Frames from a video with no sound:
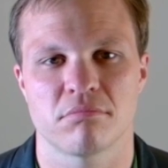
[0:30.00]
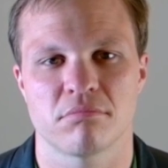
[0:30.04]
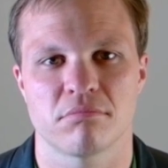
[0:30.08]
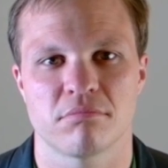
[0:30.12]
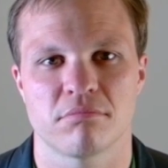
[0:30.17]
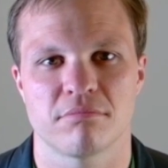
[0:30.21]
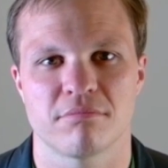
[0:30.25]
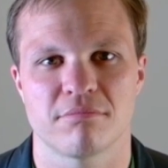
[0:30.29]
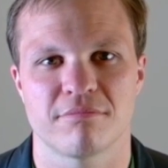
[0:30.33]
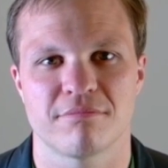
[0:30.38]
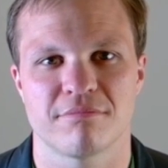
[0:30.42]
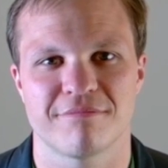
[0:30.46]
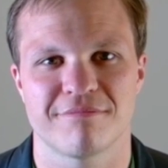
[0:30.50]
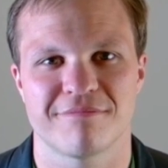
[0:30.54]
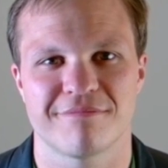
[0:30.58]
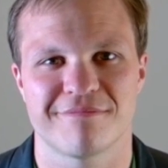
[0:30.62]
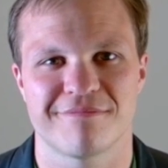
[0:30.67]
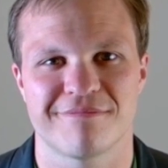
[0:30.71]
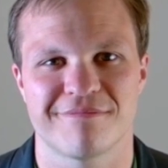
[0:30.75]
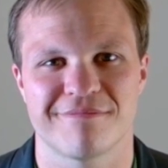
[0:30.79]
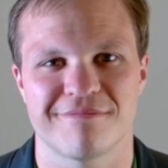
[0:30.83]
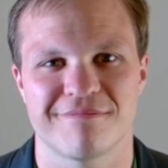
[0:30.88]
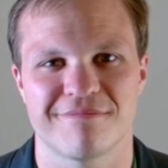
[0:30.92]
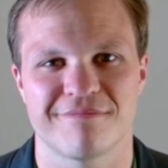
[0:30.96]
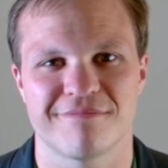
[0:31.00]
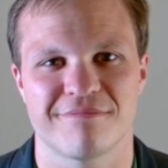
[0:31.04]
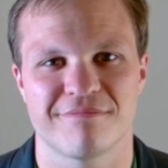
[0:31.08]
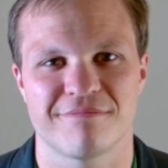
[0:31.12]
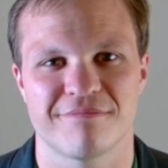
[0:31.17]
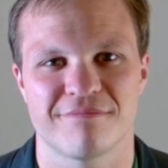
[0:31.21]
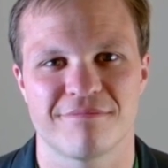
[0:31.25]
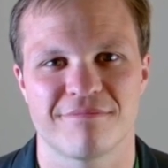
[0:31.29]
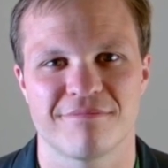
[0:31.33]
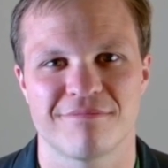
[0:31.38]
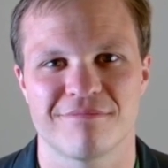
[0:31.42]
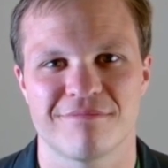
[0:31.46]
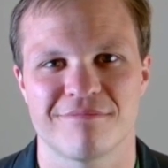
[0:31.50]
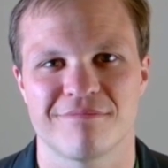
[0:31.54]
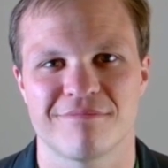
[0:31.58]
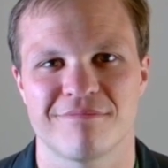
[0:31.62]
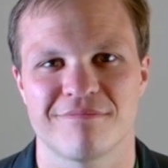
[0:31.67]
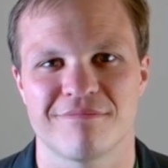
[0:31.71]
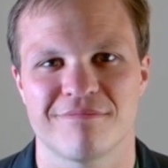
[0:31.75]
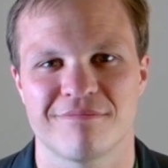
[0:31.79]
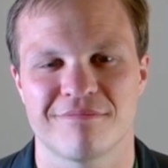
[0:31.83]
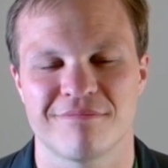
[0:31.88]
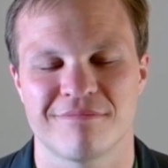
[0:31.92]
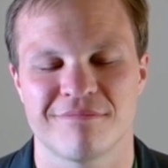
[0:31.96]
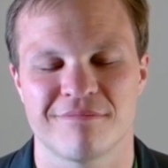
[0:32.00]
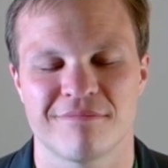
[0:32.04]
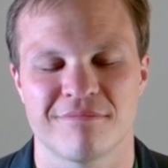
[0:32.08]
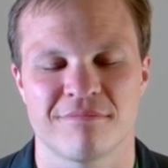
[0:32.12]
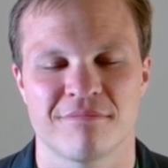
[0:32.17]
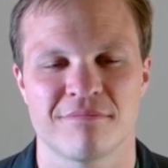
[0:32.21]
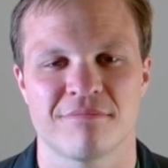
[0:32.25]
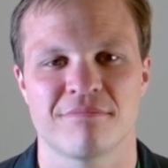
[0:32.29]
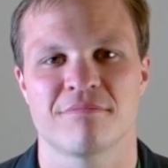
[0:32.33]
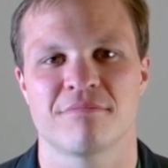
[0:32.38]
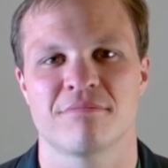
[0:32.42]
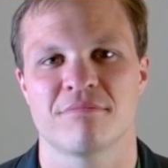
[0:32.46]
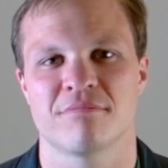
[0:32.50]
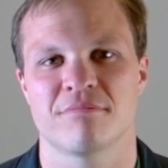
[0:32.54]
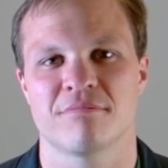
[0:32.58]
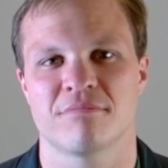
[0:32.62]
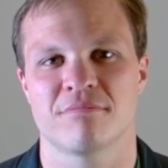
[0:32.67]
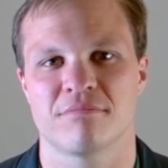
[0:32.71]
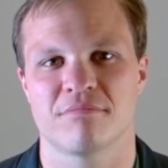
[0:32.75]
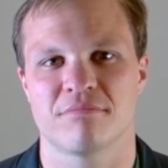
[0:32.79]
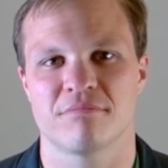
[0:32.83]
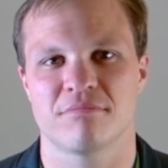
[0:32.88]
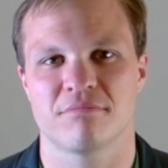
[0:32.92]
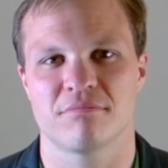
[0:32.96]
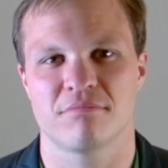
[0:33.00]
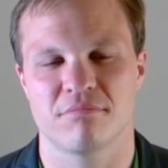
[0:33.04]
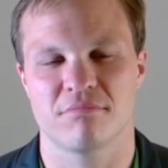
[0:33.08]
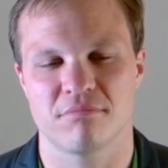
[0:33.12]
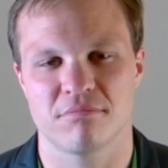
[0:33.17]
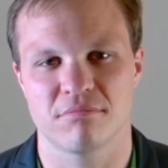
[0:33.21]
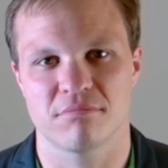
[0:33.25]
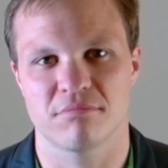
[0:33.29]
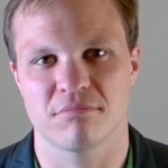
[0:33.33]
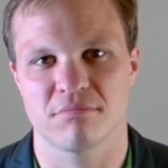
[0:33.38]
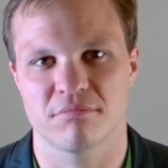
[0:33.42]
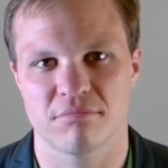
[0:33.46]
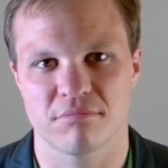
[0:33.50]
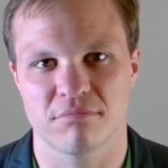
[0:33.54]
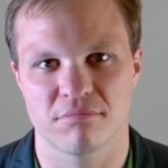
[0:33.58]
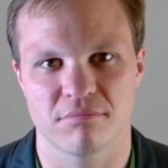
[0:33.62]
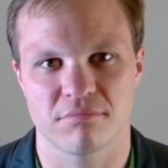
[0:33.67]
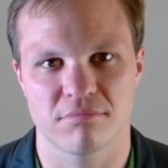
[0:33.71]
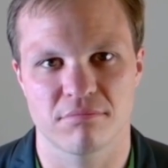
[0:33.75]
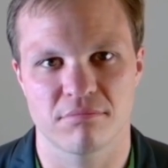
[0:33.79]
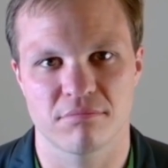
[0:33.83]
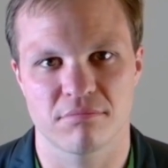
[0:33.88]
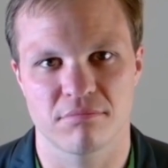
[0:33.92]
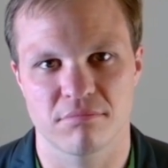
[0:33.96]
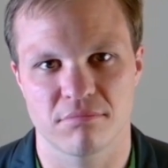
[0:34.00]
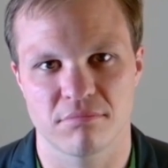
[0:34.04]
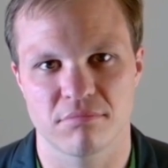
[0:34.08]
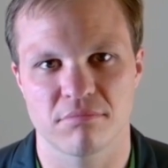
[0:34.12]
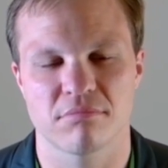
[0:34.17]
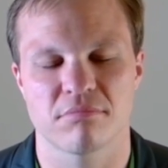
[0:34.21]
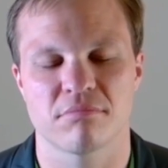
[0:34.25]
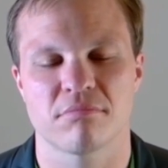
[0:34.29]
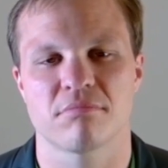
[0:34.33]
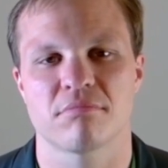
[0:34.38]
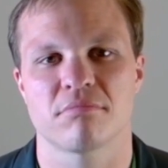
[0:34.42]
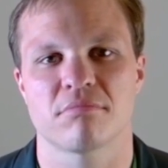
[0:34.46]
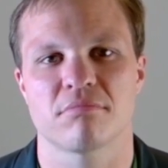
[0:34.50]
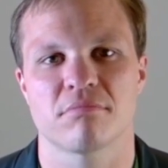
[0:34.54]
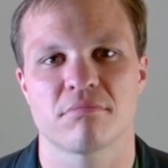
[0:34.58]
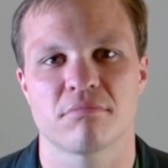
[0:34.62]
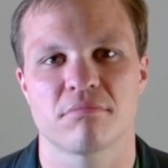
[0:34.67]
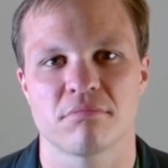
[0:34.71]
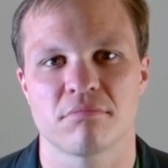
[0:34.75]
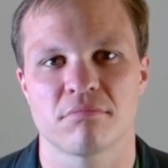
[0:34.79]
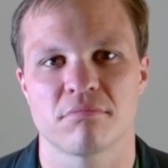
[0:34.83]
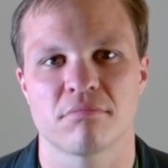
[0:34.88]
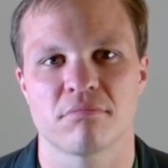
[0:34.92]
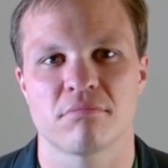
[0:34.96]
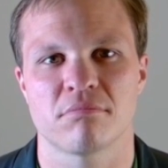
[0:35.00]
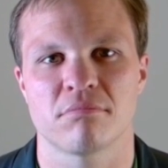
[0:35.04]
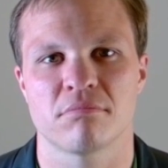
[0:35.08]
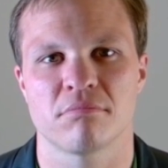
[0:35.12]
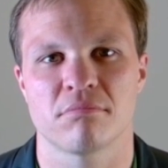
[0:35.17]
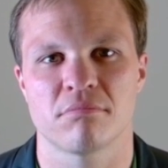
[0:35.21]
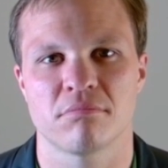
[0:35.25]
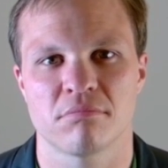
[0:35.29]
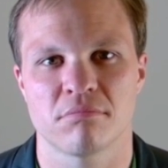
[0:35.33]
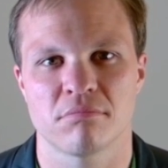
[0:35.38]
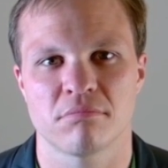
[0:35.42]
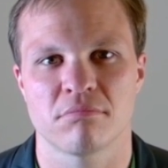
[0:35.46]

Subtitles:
(silent)